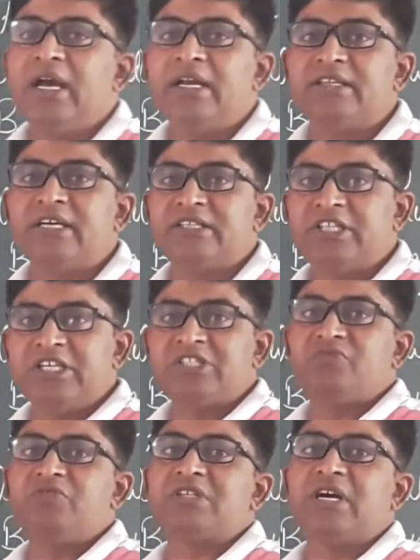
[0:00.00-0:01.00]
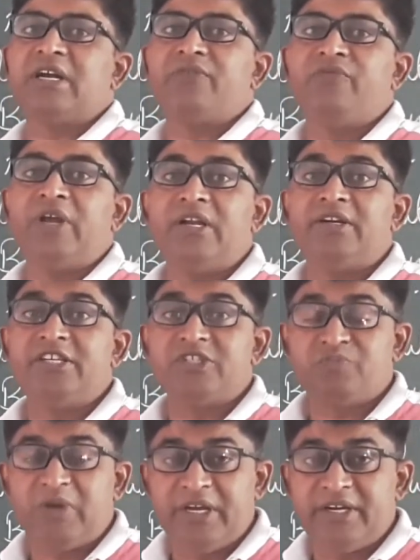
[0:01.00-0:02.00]
and the things which are well
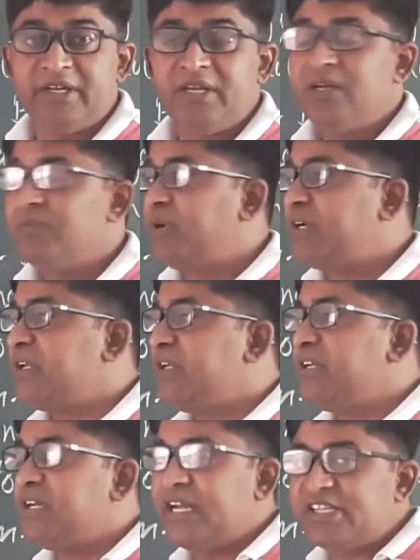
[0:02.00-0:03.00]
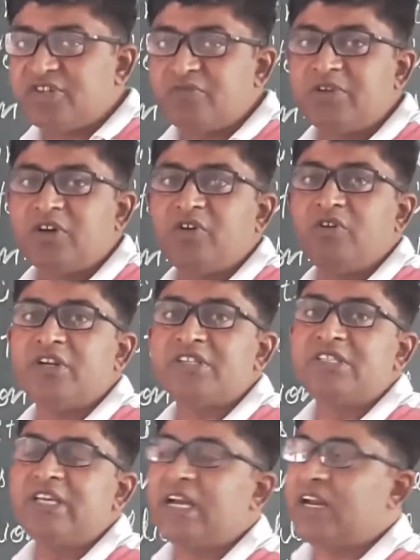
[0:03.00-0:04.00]
displayed, but in the rest of the corners
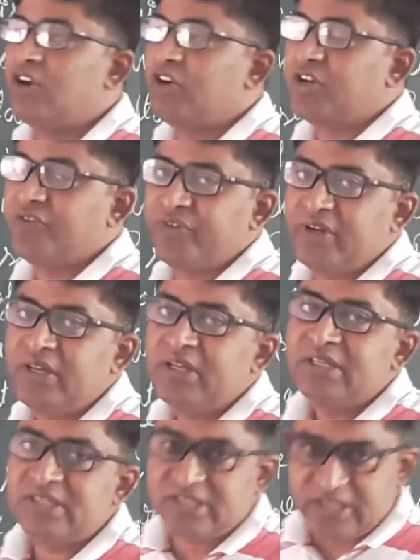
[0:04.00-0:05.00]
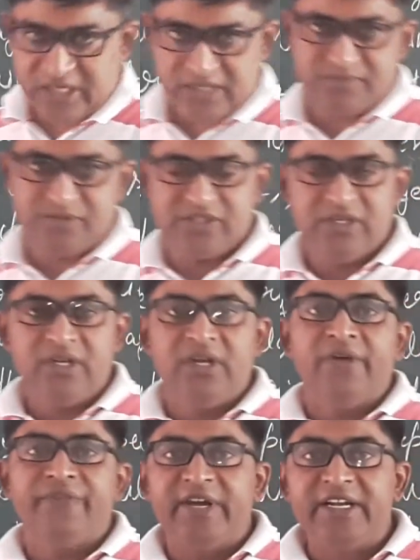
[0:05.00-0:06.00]
there are a lot of slums.
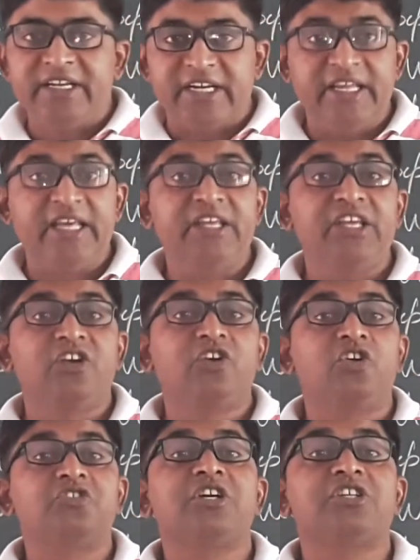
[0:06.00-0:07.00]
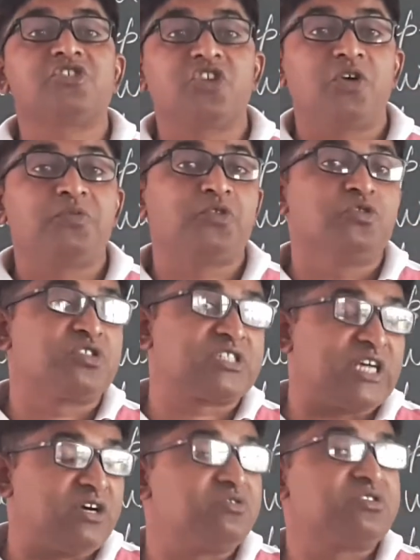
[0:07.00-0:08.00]
When today he got the job to
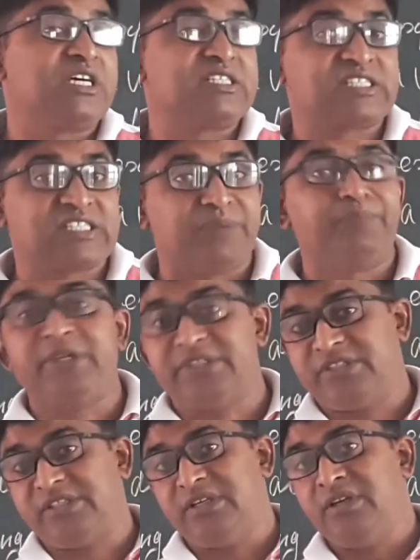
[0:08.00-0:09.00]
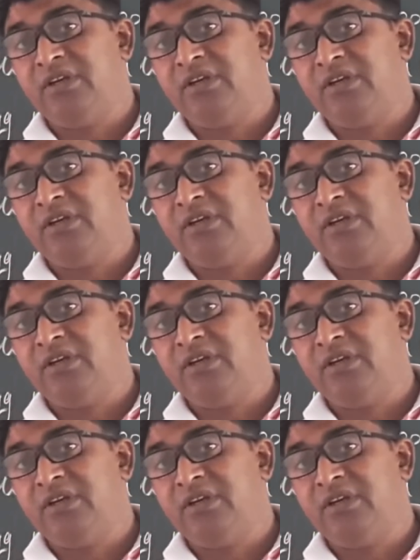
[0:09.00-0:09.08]
serve the summons